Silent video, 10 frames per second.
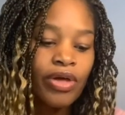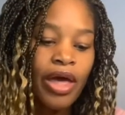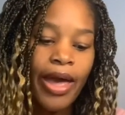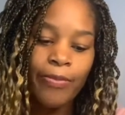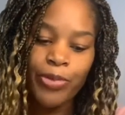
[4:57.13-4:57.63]

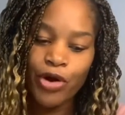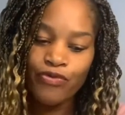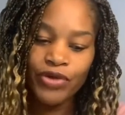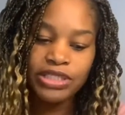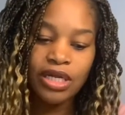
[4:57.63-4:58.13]
a
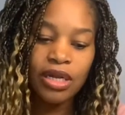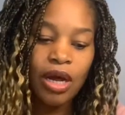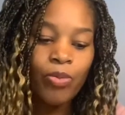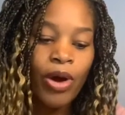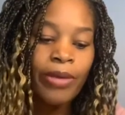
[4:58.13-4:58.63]
perfect and an
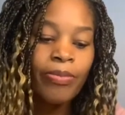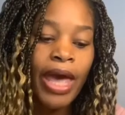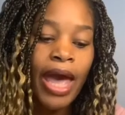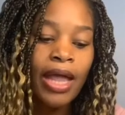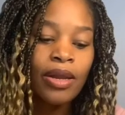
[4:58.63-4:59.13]
upright
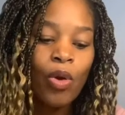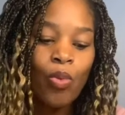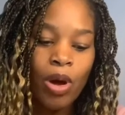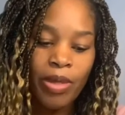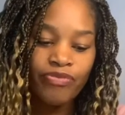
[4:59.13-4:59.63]
man,
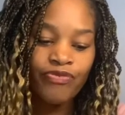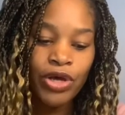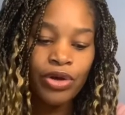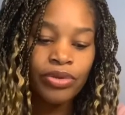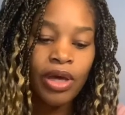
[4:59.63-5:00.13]
one that
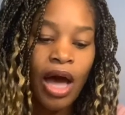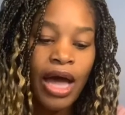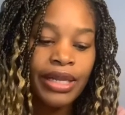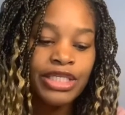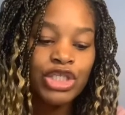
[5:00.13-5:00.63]
feared
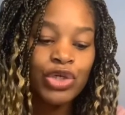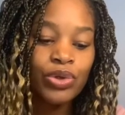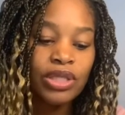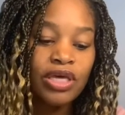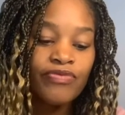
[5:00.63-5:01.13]
God and
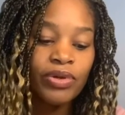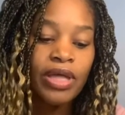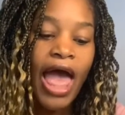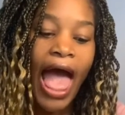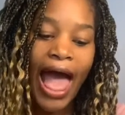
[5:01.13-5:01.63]
eschewed
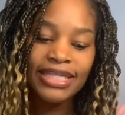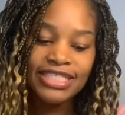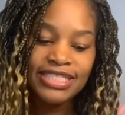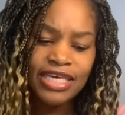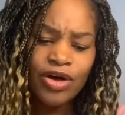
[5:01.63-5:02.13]
evil, and
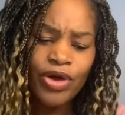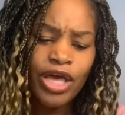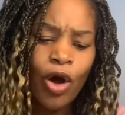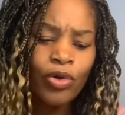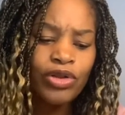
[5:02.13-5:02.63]
still
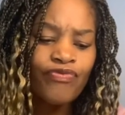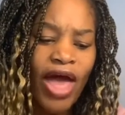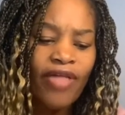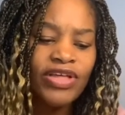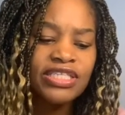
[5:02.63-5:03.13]
he holdeth
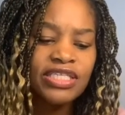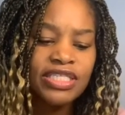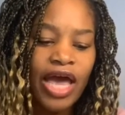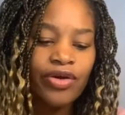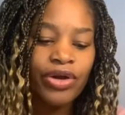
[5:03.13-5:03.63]
fast his
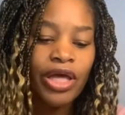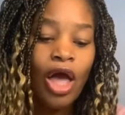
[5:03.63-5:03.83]
integrity,